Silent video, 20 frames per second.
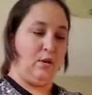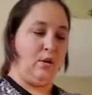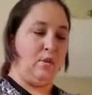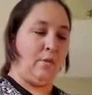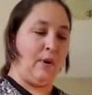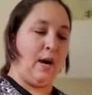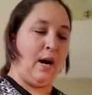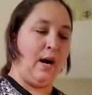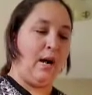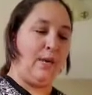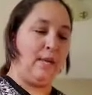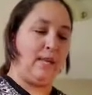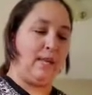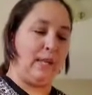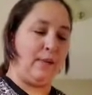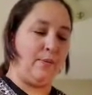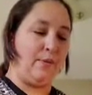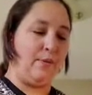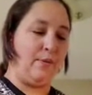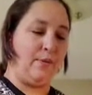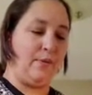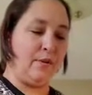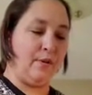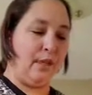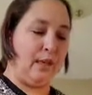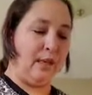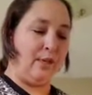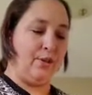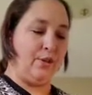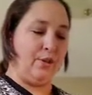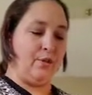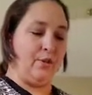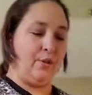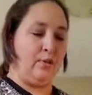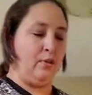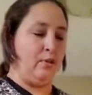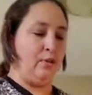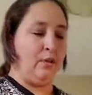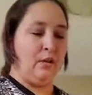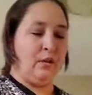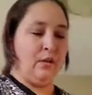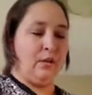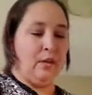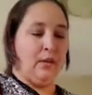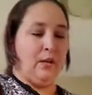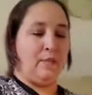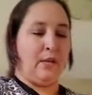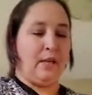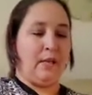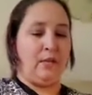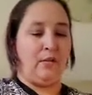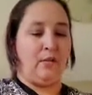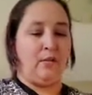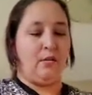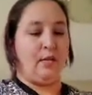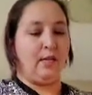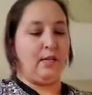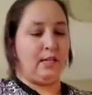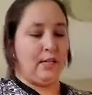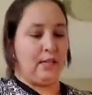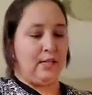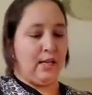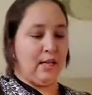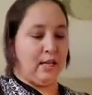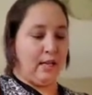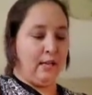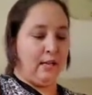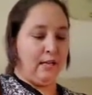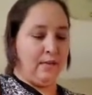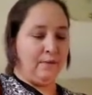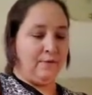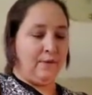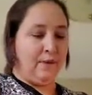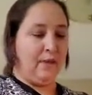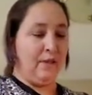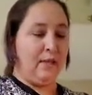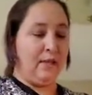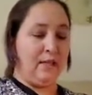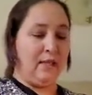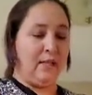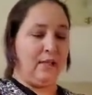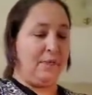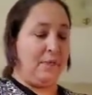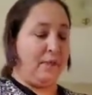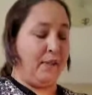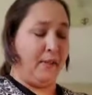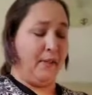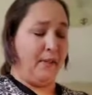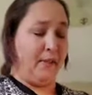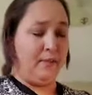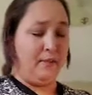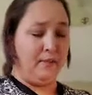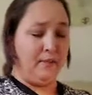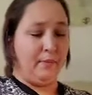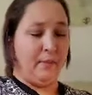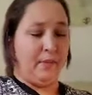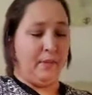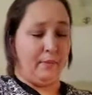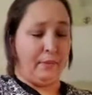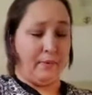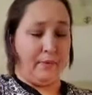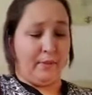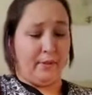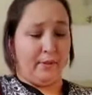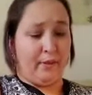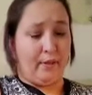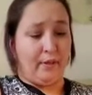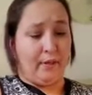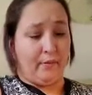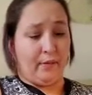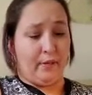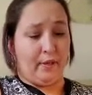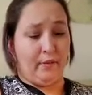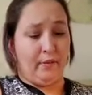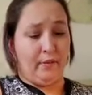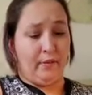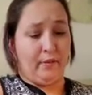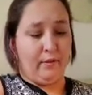Pie is like one of those things, I mean, as long as the filling is fine, people will still eat it, okay?